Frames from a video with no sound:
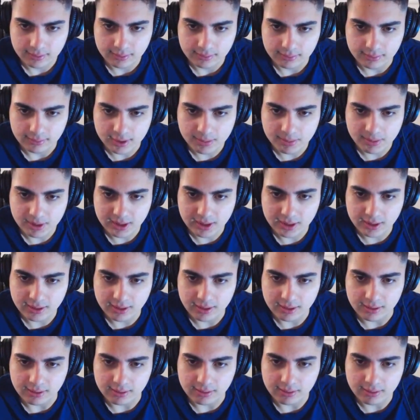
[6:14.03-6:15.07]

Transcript: What's my thing?